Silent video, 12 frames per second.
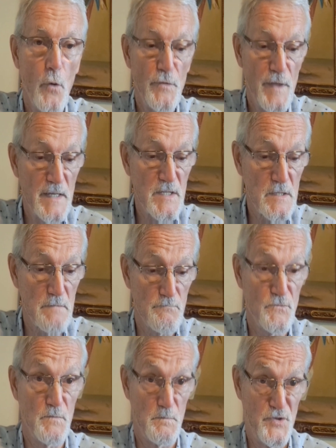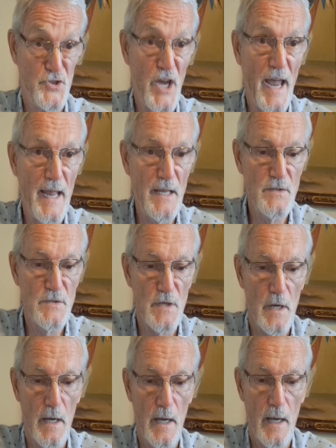This
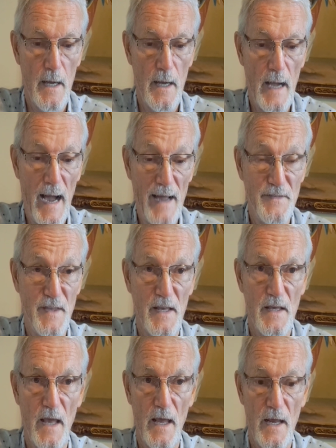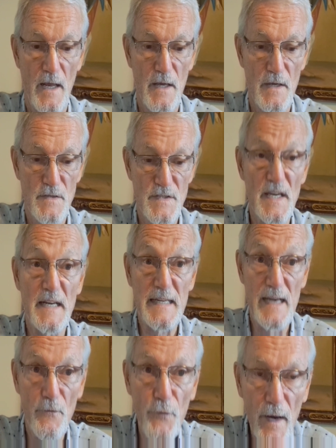change, I think, is
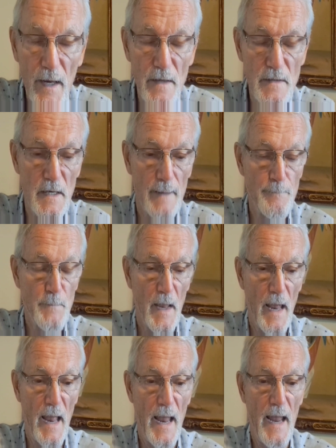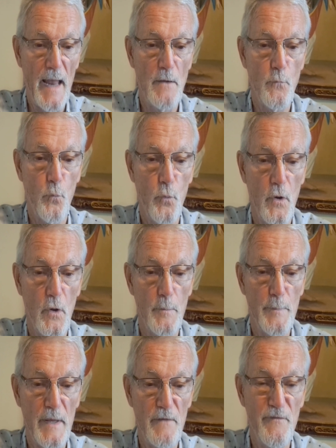significant and will
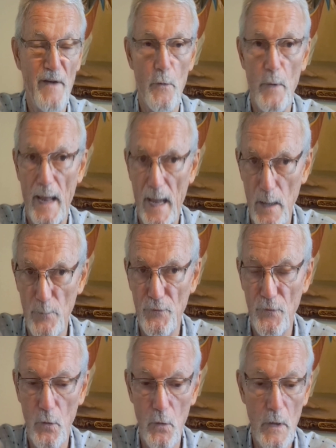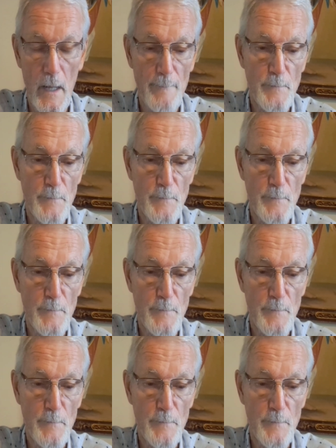be very helpful,